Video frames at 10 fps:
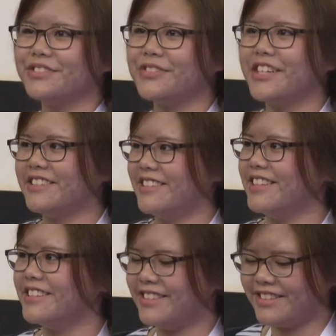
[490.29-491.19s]

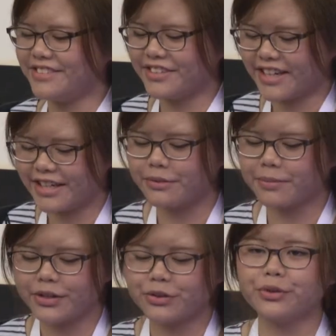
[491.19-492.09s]
racist, right?
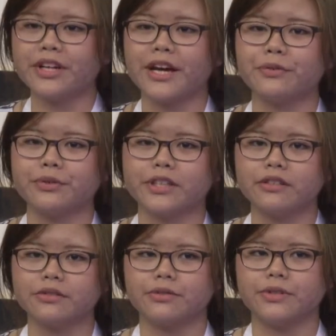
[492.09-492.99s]
But you don't have to tell
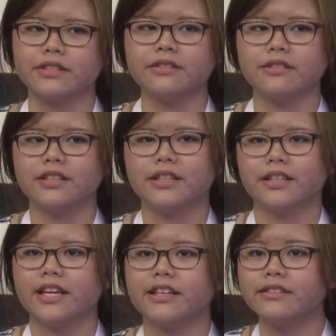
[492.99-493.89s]
your students,
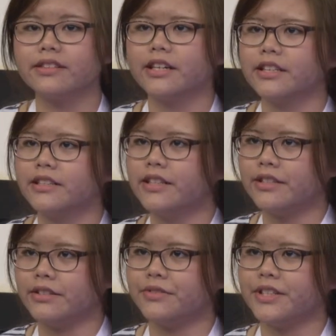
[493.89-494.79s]
okay, this character
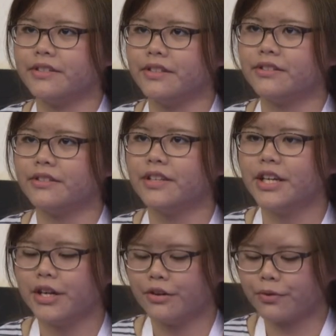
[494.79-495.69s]
is a racist.
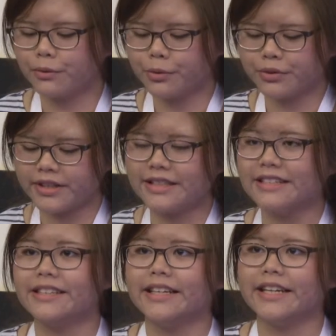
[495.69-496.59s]
From quoting
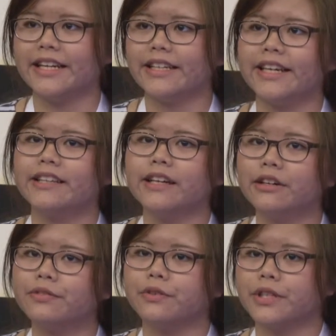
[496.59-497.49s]
things like that, they can
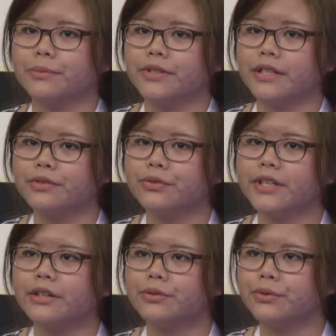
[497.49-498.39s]
tell for themselves, so
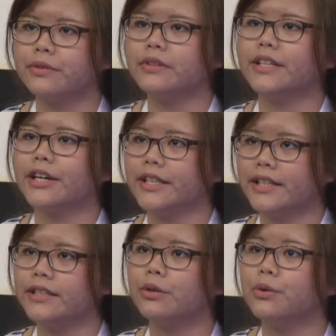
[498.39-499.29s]
they're also
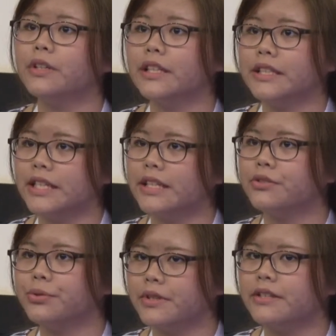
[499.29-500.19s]
directing their own learning
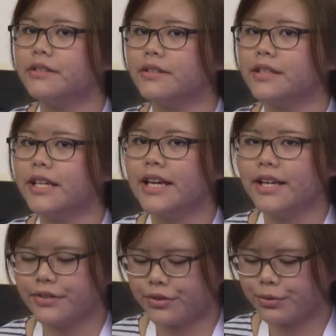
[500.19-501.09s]
through this.
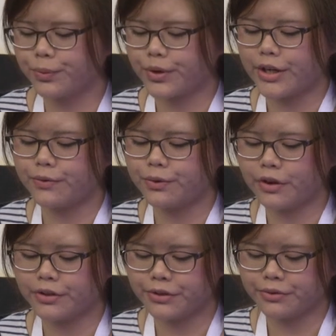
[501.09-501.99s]
So if you
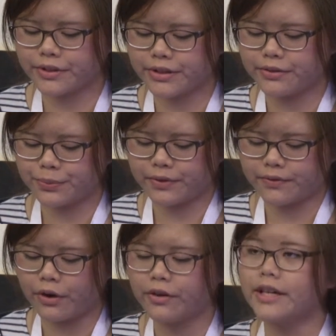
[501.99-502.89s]
continue this
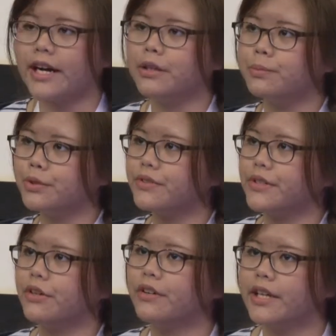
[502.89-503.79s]
with all the other books
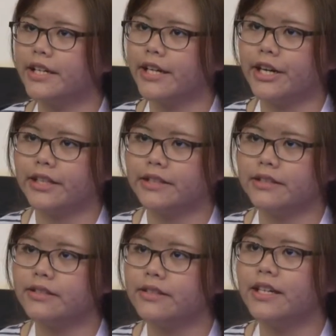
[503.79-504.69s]
and all the other
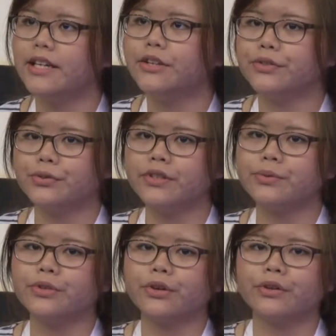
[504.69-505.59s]
characters,
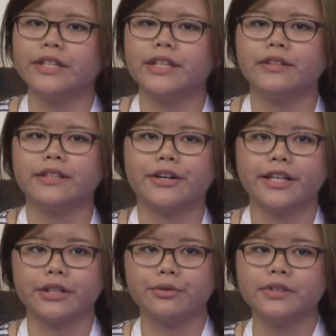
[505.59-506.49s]
students will not only
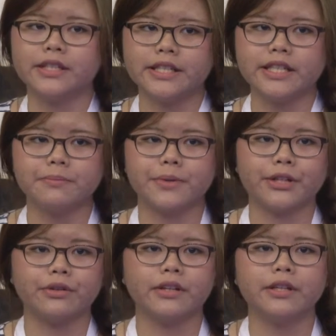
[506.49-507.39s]
direct their own learning, but
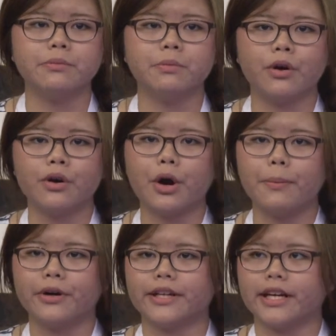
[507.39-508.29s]
they will learn more
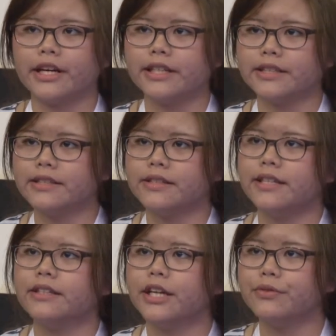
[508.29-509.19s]
about the characters,
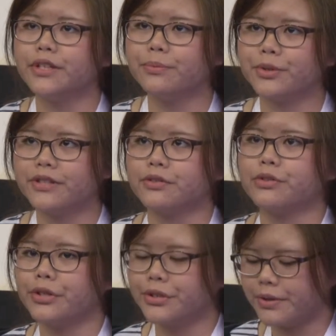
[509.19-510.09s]
and it really brings the
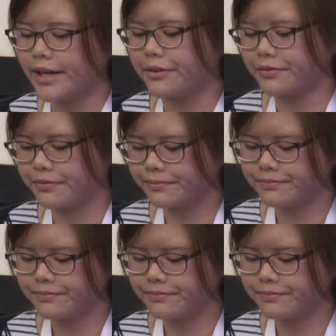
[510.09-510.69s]
story to life.